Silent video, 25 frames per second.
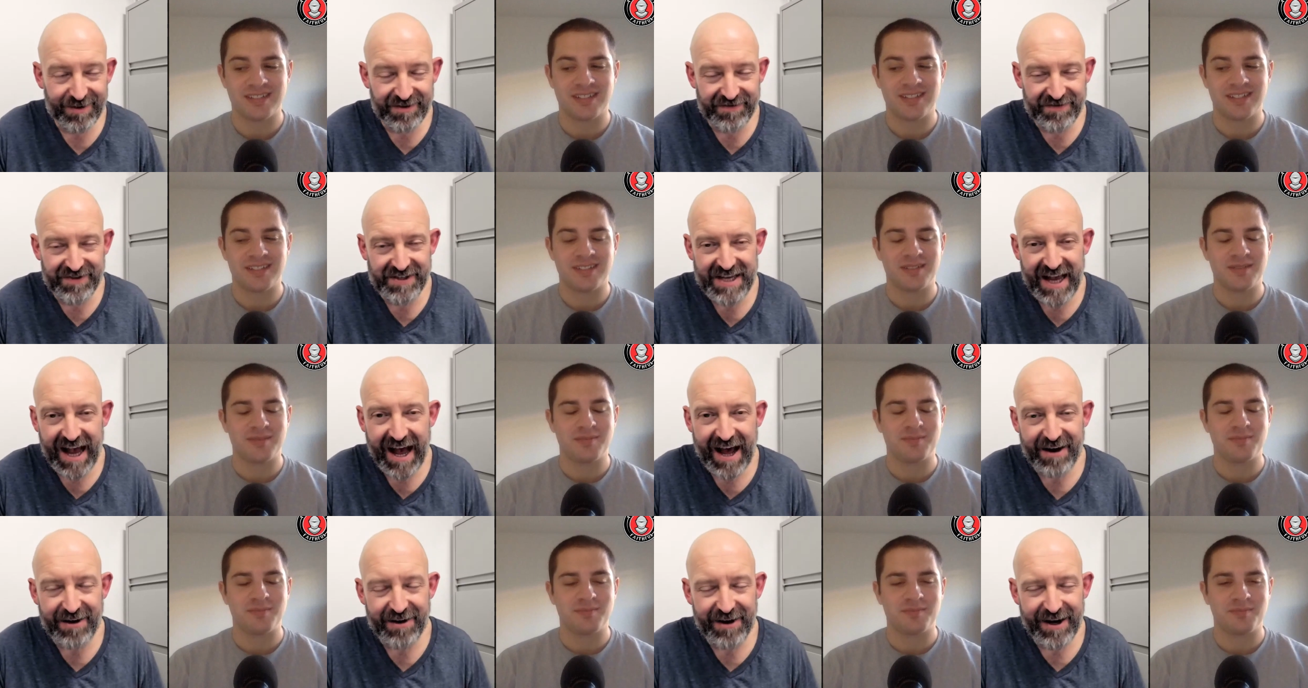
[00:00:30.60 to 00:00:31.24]
Speaker 1: of
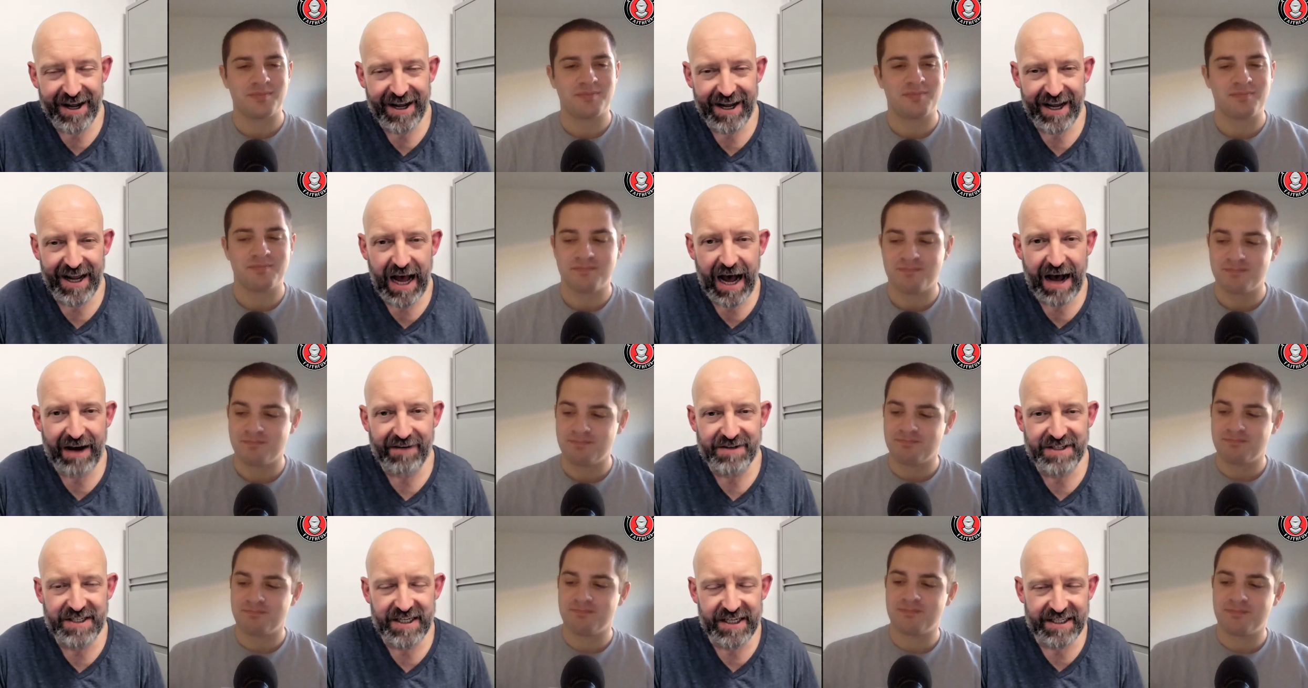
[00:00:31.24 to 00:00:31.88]
Saturday.
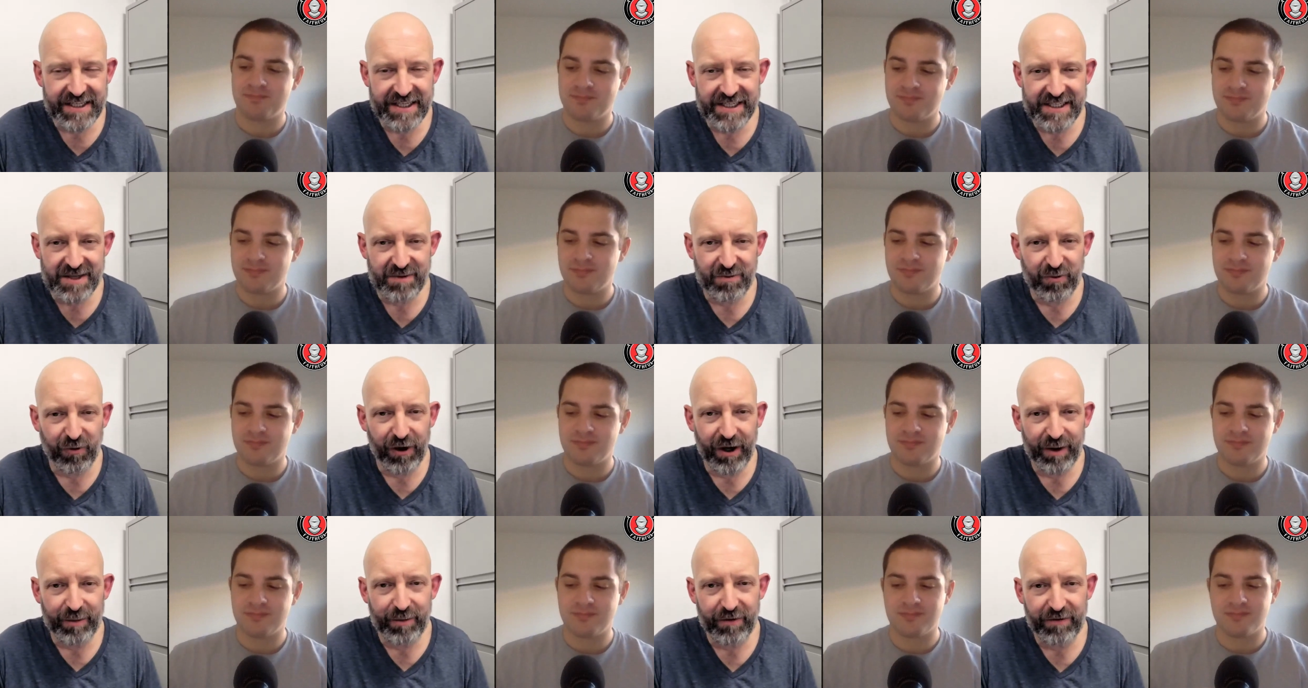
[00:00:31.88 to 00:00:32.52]
Obviously, a
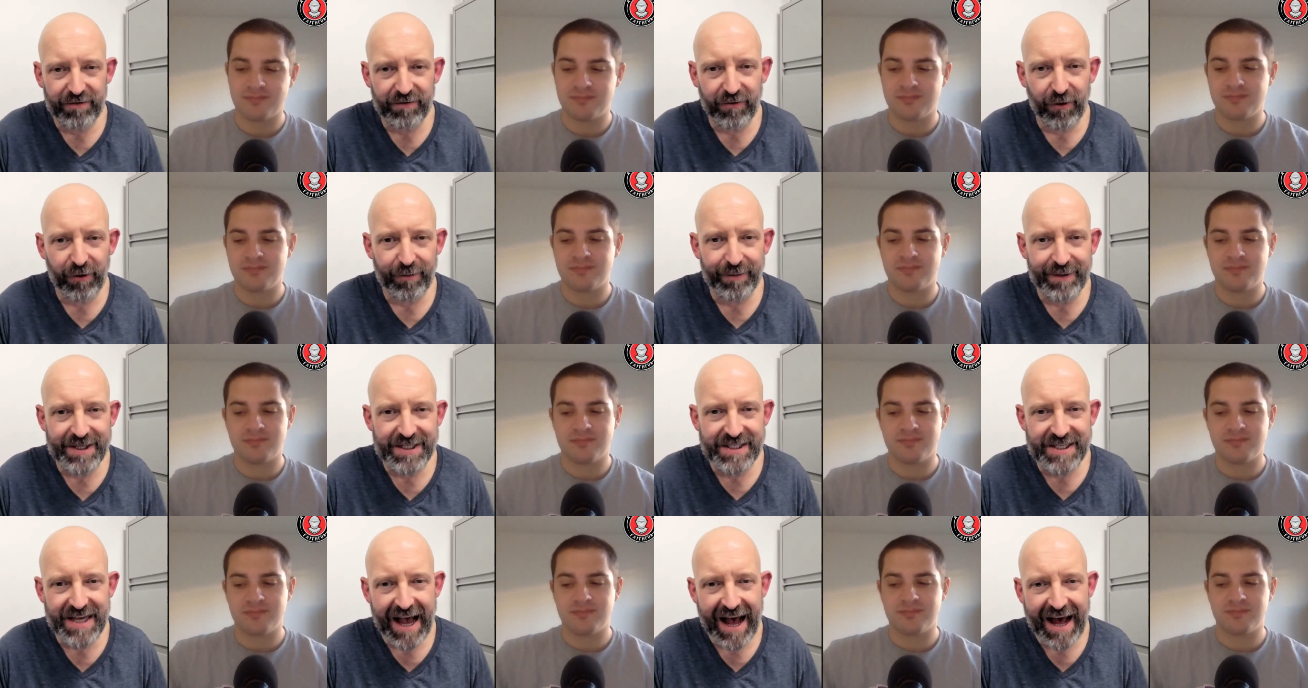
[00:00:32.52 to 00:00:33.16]
disappointing
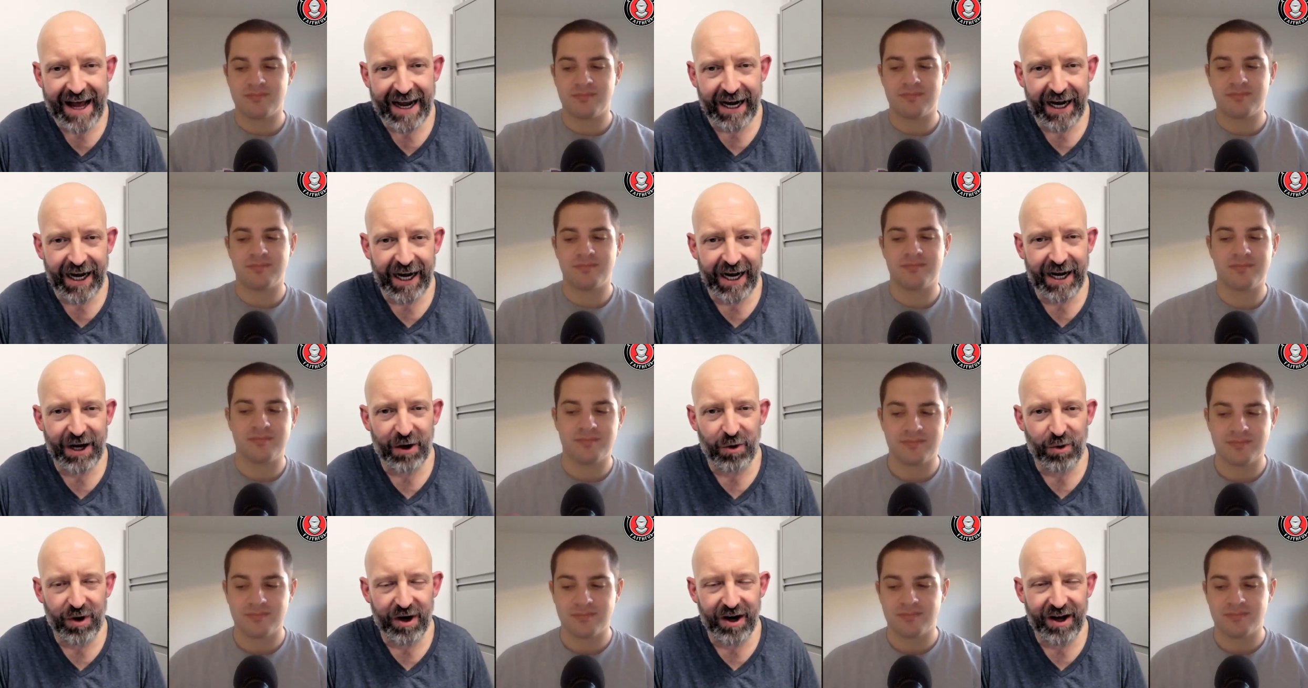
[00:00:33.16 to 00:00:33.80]
performance at
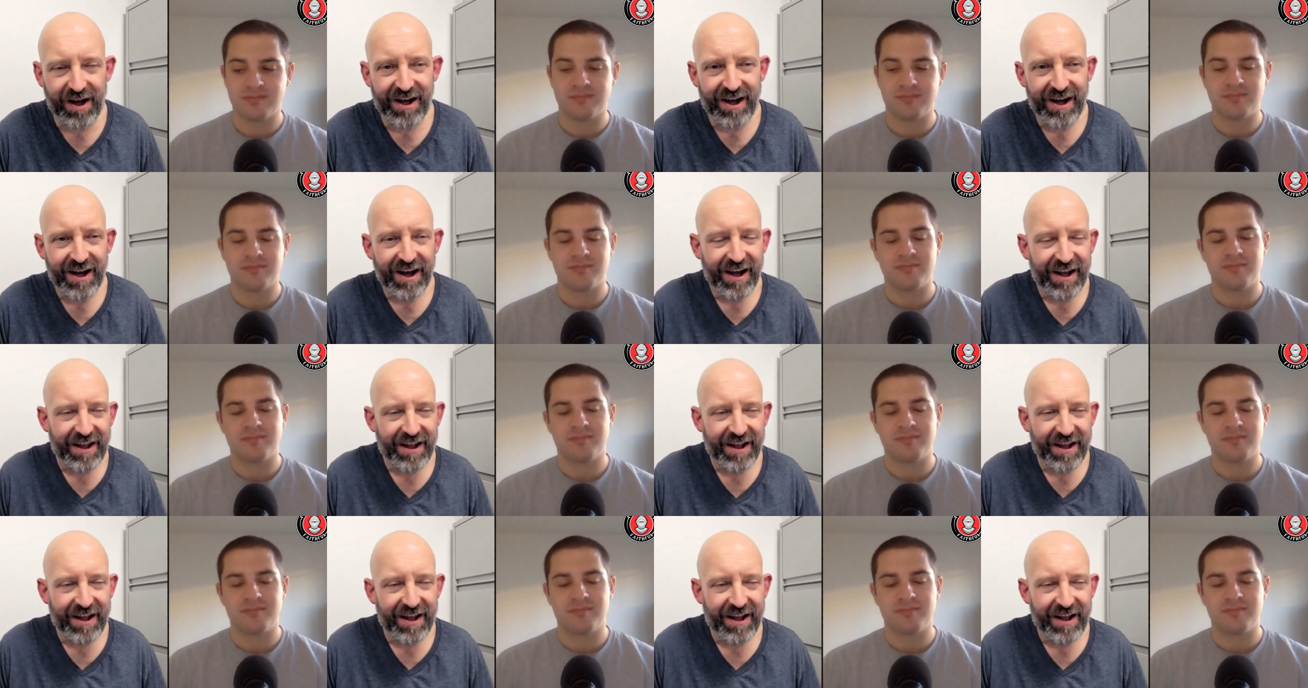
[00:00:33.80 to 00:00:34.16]
Iowa.